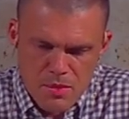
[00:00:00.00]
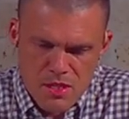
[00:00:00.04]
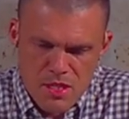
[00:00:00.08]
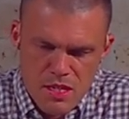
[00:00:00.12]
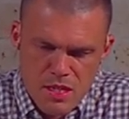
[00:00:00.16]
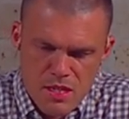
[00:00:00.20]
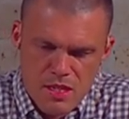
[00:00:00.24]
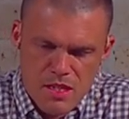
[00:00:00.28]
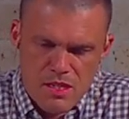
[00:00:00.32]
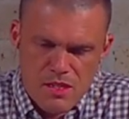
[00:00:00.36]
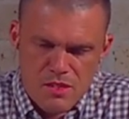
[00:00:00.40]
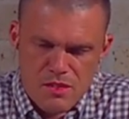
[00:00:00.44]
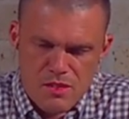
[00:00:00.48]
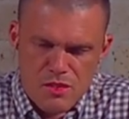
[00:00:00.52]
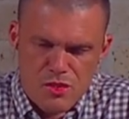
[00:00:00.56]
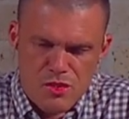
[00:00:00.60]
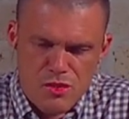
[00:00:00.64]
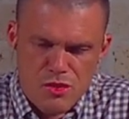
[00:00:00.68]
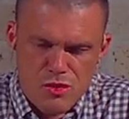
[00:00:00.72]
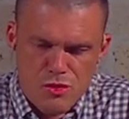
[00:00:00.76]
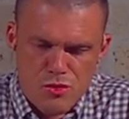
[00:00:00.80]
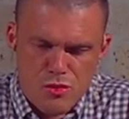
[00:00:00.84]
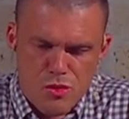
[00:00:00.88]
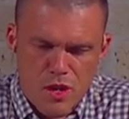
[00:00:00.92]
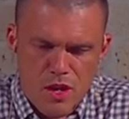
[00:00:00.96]
in his
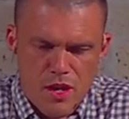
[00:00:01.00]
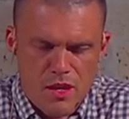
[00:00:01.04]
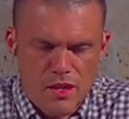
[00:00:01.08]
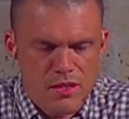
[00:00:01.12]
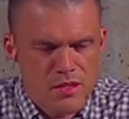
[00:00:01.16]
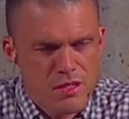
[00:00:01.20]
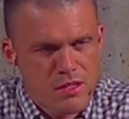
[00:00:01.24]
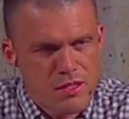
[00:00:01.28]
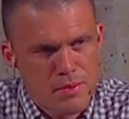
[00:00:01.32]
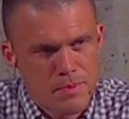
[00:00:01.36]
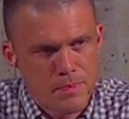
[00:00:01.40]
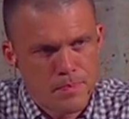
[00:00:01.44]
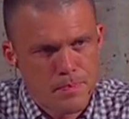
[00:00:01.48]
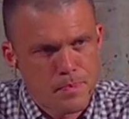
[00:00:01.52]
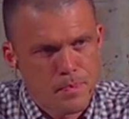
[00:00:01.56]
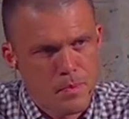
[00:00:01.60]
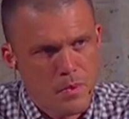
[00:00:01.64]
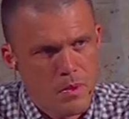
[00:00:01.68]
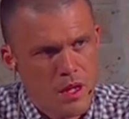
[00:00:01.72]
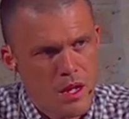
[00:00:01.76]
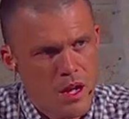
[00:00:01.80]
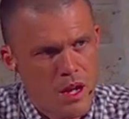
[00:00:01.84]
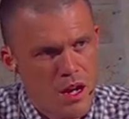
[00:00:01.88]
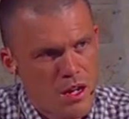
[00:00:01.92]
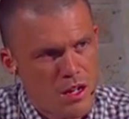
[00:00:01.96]
distress
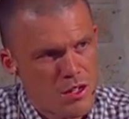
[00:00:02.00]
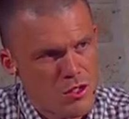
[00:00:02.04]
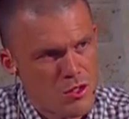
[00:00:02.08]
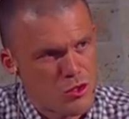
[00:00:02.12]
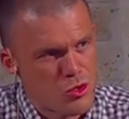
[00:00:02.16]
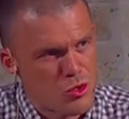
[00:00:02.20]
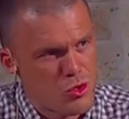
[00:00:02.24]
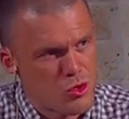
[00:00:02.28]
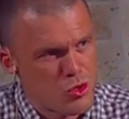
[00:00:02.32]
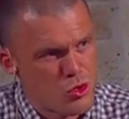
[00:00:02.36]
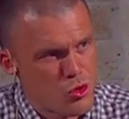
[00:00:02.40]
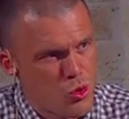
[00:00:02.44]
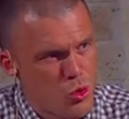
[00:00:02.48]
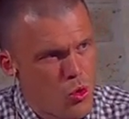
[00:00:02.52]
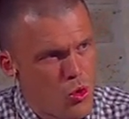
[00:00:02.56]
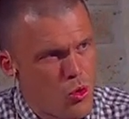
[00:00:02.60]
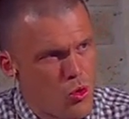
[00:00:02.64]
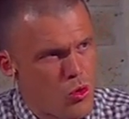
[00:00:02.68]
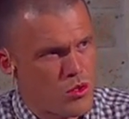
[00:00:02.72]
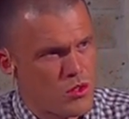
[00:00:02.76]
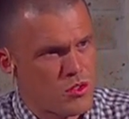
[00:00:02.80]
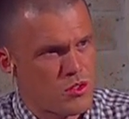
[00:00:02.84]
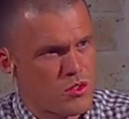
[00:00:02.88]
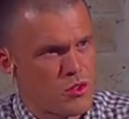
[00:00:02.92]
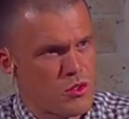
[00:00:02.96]

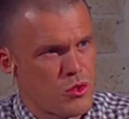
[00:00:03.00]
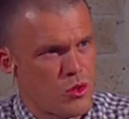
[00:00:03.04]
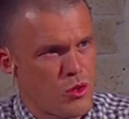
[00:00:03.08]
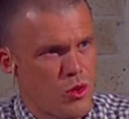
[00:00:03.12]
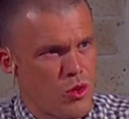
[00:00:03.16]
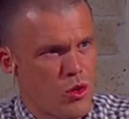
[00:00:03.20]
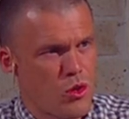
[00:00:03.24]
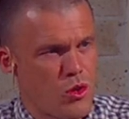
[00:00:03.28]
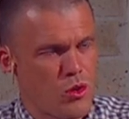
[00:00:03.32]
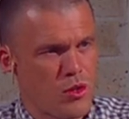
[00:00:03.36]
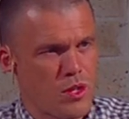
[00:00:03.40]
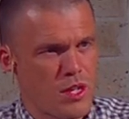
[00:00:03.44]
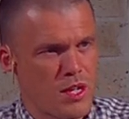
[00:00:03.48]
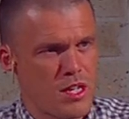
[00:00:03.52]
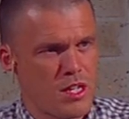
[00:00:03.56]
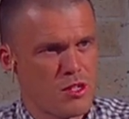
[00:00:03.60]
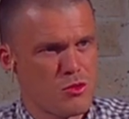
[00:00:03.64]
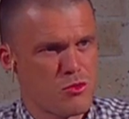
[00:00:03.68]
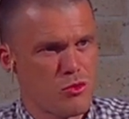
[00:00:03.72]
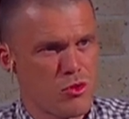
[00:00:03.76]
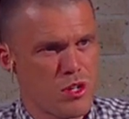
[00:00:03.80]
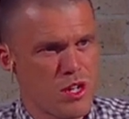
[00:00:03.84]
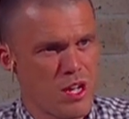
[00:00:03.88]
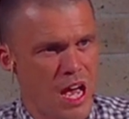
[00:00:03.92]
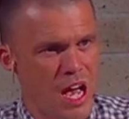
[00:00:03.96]
talks to God. His
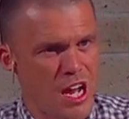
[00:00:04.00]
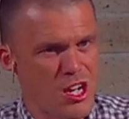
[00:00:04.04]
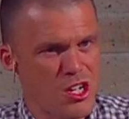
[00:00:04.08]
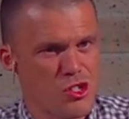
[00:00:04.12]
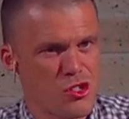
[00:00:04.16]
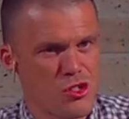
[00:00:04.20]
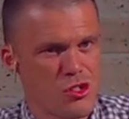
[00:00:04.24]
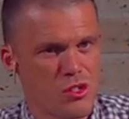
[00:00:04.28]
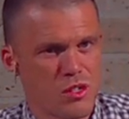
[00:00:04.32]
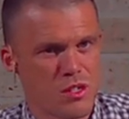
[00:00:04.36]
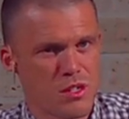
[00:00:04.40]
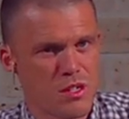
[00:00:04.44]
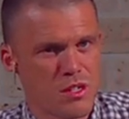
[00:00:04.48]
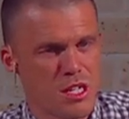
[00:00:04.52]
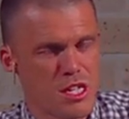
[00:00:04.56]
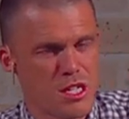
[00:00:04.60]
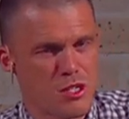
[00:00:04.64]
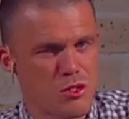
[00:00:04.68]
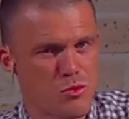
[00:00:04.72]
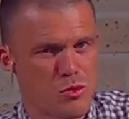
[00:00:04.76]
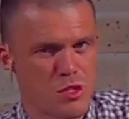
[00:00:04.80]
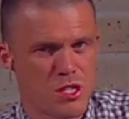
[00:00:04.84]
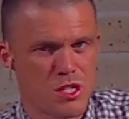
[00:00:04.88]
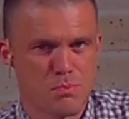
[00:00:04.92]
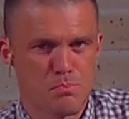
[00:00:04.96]
reaction,
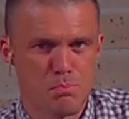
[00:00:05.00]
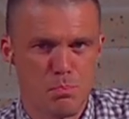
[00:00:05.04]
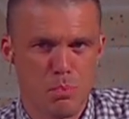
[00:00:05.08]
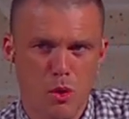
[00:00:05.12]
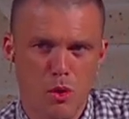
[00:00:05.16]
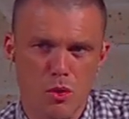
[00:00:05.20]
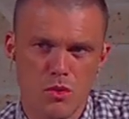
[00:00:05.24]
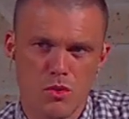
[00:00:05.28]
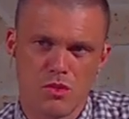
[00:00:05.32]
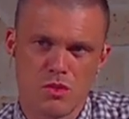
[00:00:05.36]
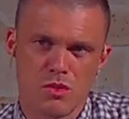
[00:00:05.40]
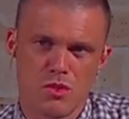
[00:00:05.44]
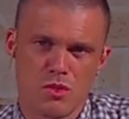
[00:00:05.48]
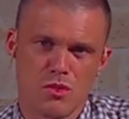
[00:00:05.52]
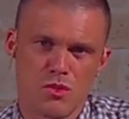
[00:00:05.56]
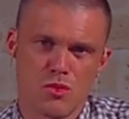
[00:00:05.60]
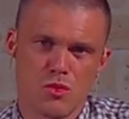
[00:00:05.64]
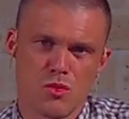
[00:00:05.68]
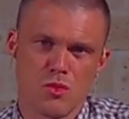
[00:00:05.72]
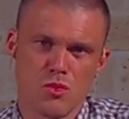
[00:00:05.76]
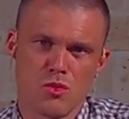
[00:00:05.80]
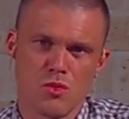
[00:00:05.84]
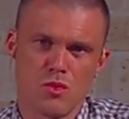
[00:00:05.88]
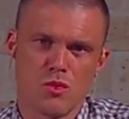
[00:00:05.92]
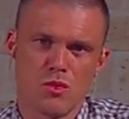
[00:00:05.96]
his response
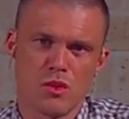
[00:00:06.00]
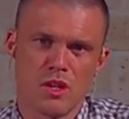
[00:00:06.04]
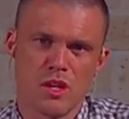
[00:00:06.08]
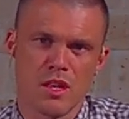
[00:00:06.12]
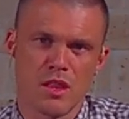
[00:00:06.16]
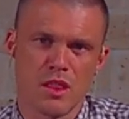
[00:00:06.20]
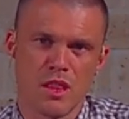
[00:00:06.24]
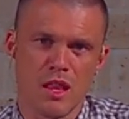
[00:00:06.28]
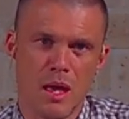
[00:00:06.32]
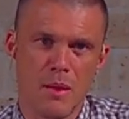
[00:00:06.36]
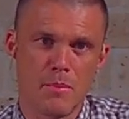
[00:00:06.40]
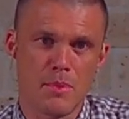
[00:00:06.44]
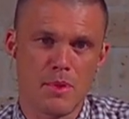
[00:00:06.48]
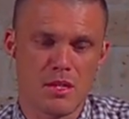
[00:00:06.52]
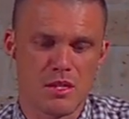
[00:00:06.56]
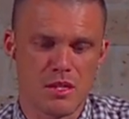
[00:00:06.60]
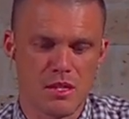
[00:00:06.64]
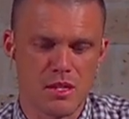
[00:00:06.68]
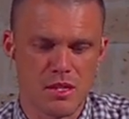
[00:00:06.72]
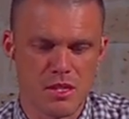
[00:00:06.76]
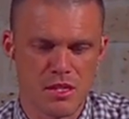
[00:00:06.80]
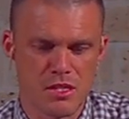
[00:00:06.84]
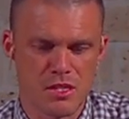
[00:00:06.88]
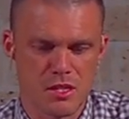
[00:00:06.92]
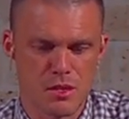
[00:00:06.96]
to
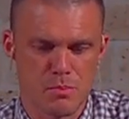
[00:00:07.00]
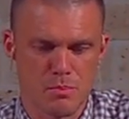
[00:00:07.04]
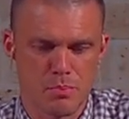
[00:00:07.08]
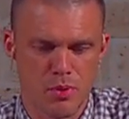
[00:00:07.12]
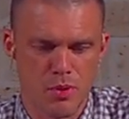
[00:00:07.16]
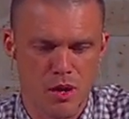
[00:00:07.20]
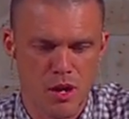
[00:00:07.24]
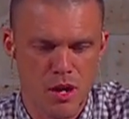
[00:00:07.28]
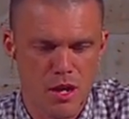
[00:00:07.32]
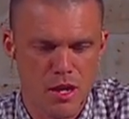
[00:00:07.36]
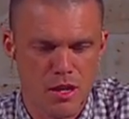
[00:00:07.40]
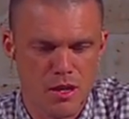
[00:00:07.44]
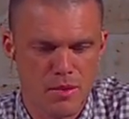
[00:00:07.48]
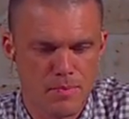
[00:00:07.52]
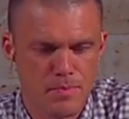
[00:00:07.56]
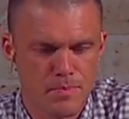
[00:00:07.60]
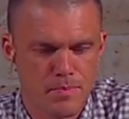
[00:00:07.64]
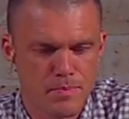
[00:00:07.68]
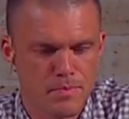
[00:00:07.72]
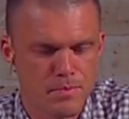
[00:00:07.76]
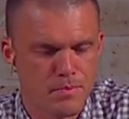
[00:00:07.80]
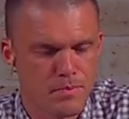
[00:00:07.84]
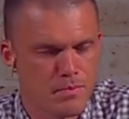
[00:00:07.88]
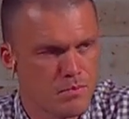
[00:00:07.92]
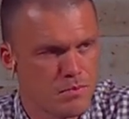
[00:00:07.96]
calamity is to pray.
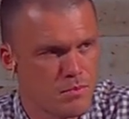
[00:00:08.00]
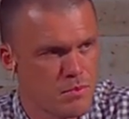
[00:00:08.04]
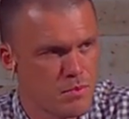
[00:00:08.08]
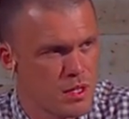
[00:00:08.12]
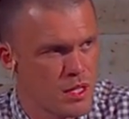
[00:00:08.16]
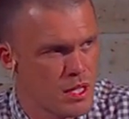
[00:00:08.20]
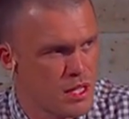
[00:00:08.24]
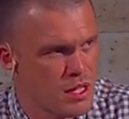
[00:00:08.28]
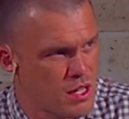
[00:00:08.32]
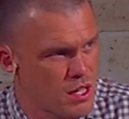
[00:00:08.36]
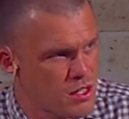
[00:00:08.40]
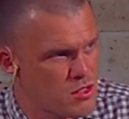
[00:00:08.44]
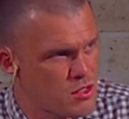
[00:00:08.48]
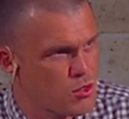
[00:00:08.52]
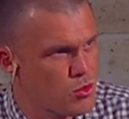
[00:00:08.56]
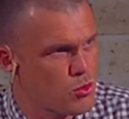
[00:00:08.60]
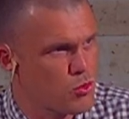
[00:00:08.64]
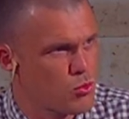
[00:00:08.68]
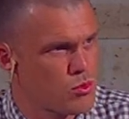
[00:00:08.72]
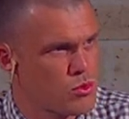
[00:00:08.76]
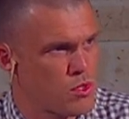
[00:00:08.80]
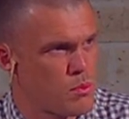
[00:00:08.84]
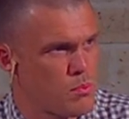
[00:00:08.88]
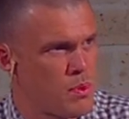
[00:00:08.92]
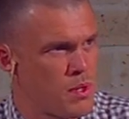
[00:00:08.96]
He doesn't
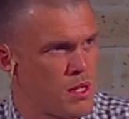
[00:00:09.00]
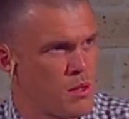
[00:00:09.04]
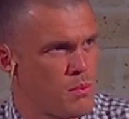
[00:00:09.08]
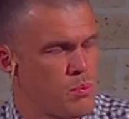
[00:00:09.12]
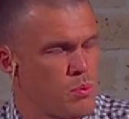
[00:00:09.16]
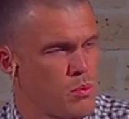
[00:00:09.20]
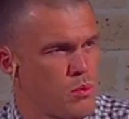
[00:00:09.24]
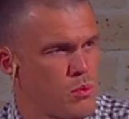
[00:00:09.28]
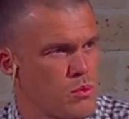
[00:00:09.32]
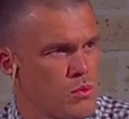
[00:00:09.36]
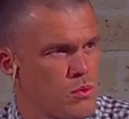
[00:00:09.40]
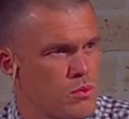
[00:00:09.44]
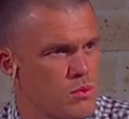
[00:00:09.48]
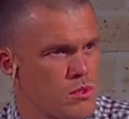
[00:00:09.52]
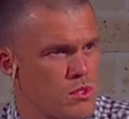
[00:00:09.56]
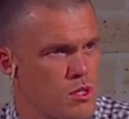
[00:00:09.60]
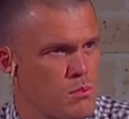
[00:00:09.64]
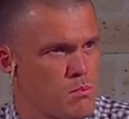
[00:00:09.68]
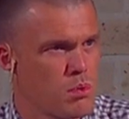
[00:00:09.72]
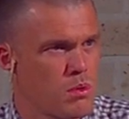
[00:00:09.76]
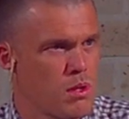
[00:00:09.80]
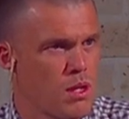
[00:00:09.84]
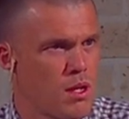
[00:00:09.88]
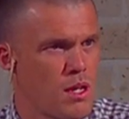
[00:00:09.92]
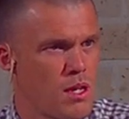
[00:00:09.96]
look to people to
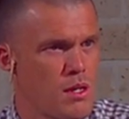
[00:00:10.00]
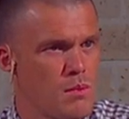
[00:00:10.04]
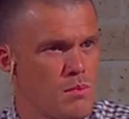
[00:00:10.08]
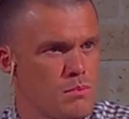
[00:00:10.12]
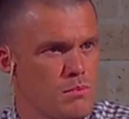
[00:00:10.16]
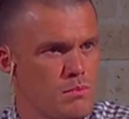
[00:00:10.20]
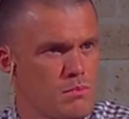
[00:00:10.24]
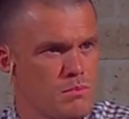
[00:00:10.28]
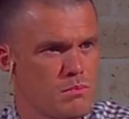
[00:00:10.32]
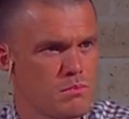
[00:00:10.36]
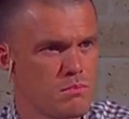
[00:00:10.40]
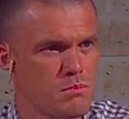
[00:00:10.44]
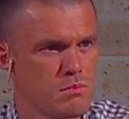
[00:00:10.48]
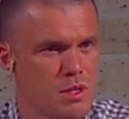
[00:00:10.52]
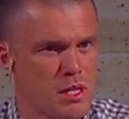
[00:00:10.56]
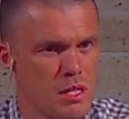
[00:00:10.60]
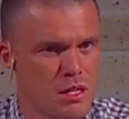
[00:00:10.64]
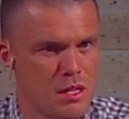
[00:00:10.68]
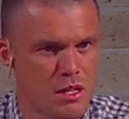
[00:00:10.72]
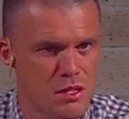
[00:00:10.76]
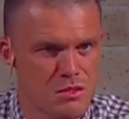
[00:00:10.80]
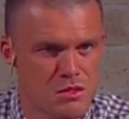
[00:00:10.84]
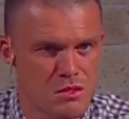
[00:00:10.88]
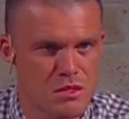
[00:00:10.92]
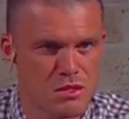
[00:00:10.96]
blame. He
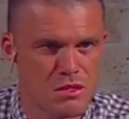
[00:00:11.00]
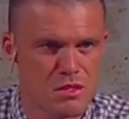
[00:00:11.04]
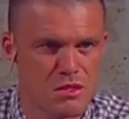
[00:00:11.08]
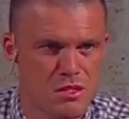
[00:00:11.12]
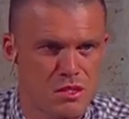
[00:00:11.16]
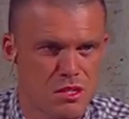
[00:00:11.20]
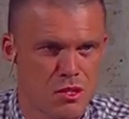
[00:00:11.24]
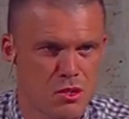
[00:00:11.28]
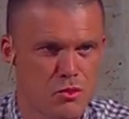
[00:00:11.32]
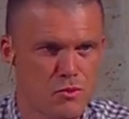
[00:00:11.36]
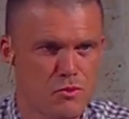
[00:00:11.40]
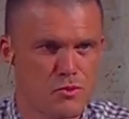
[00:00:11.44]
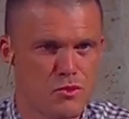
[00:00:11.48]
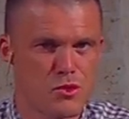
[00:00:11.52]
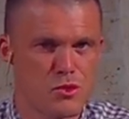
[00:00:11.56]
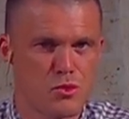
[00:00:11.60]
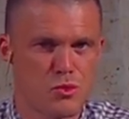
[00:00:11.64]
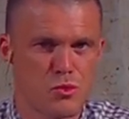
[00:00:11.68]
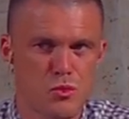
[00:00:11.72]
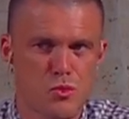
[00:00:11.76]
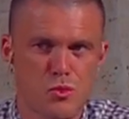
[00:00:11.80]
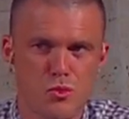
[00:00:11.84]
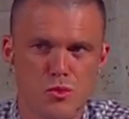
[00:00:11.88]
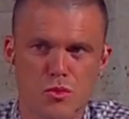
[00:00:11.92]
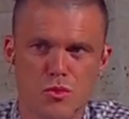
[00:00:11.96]
doesn't
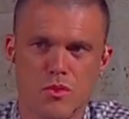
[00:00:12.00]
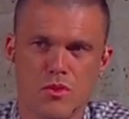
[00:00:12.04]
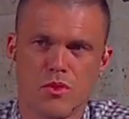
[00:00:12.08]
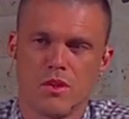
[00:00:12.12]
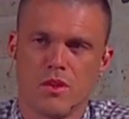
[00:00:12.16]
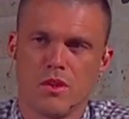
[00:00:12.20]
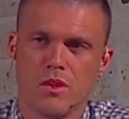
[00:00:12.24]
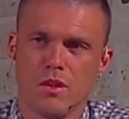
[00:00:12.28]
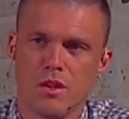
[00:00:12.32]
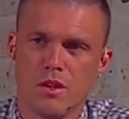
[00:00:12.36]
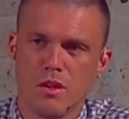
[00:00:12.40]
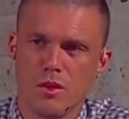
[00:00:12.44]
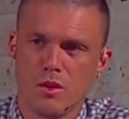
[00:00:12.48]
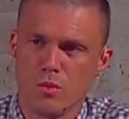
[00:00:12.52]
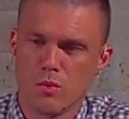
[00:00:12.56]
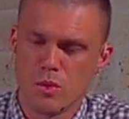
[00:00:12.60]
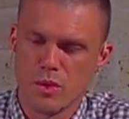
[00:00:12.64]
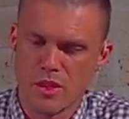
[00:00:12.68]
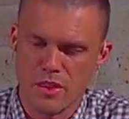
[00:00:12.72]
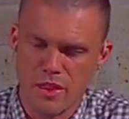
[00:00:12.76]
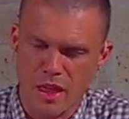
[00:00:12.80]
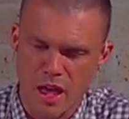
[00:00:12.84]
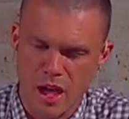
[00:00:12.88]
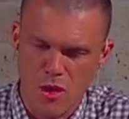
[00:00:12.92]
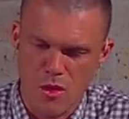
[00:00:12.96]
self-soothe
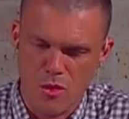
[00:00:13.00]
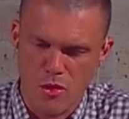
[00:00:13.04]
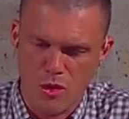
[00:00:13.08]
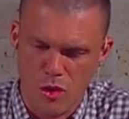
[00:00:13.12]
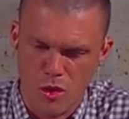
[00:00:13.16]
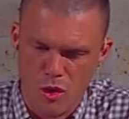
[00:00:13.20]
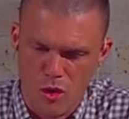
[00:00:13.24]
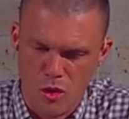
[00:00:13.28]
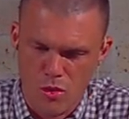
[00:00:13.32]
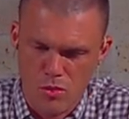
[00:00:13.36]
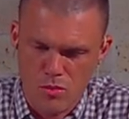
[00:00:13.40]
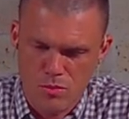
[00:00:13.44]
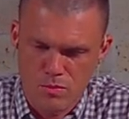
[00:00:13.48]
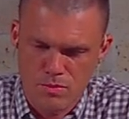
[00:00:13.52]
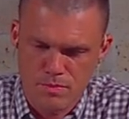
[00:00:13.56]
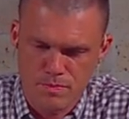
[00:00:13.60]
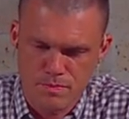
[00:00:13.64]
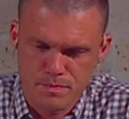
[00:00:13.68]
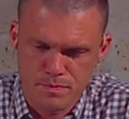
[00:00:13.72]
with alcohol.